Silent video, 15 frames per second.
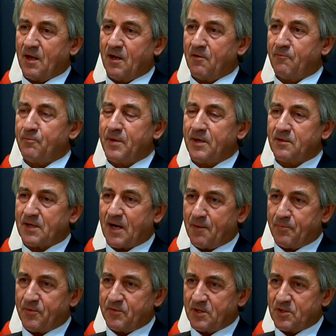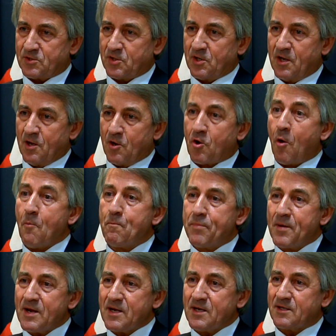have built up these
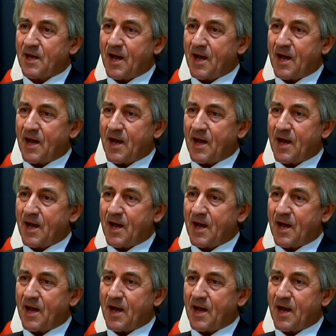complete